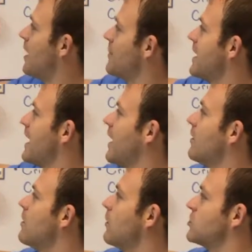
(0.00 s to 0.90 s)
Anyhow,
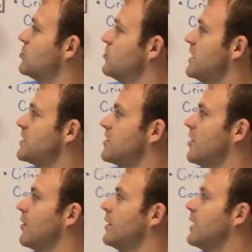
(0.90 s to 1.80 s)
what you do need to
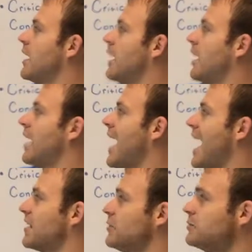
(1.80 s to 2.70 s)
know,
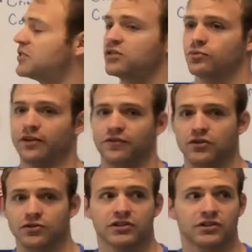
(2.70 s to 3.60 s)
Adams
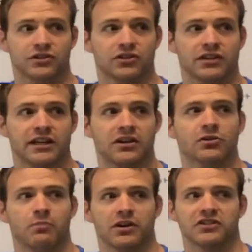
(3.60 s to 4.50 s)
refuses to
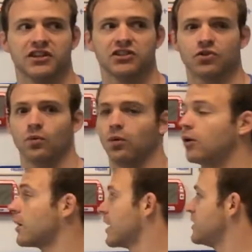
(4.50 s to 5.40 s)
put us into
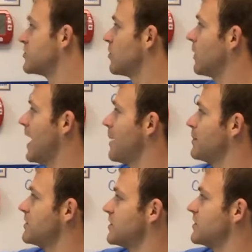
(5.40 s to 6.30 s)
war. And so what
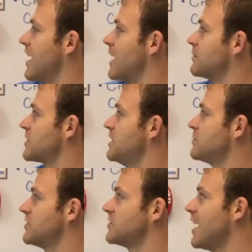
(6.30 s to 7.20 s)
happens is Adams
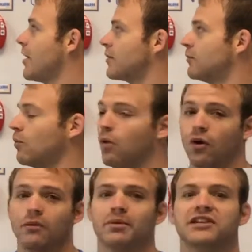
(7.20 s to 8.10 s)
keeps us out of
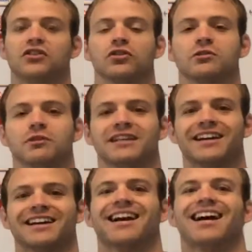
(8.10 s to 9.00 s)
war, but he's ultimately
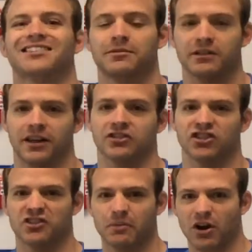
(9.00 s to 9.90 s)
going to cost him the election
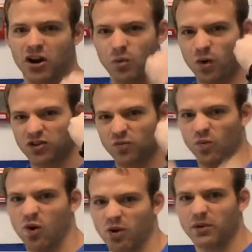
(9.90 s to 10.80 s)
because America wants
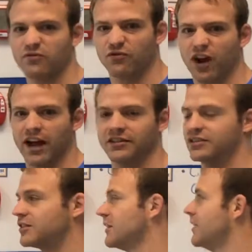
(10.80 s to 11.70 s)
war with
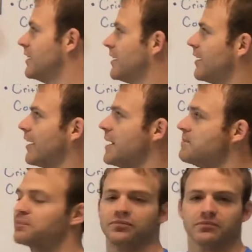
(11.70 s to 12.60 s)
France. All right?